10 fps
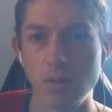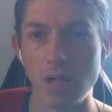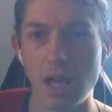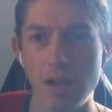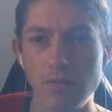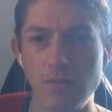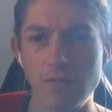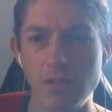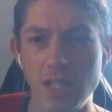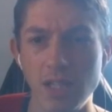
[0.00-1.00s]
have
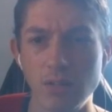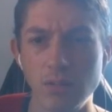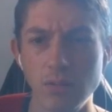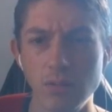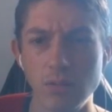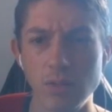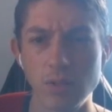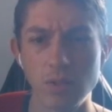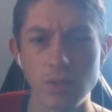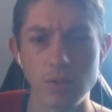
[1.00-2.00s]
Keel, or is he
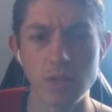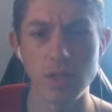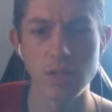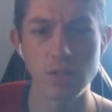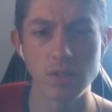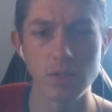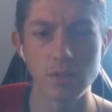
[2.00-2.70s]
going to use Edge?